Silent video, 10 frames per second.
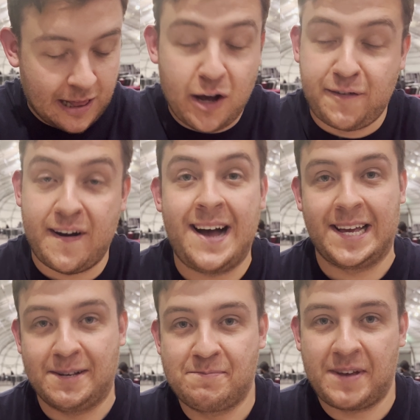lot of Fai.
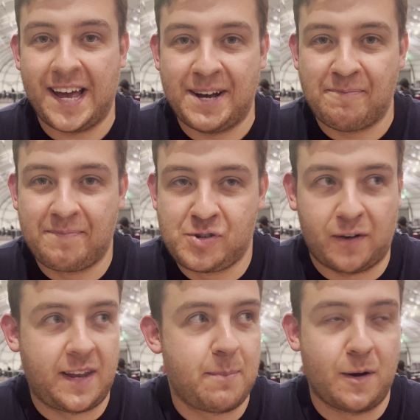Yeah,
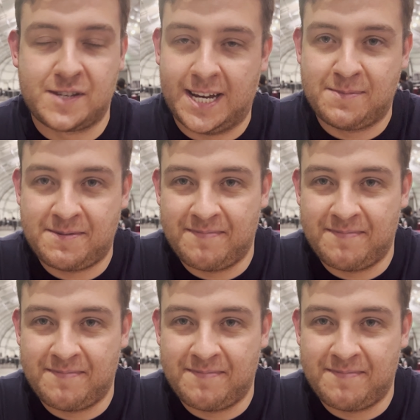drafted it both times.